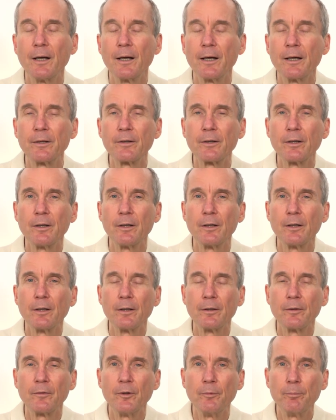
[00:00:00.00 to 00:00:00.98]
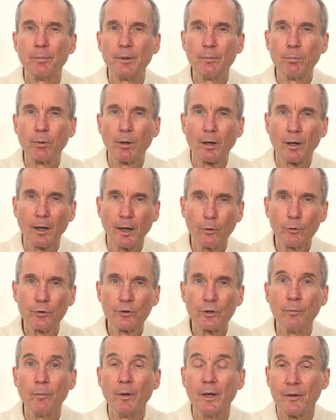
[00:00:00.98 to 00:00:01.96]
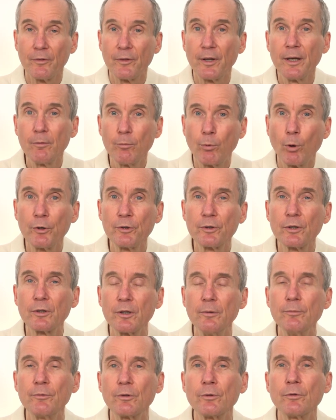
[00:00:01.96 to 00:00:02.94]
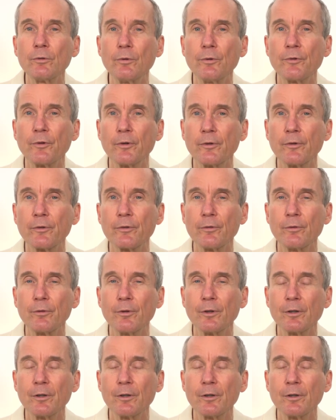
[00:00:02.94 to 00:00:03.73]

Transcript: And the people around him, they wanted him to do this.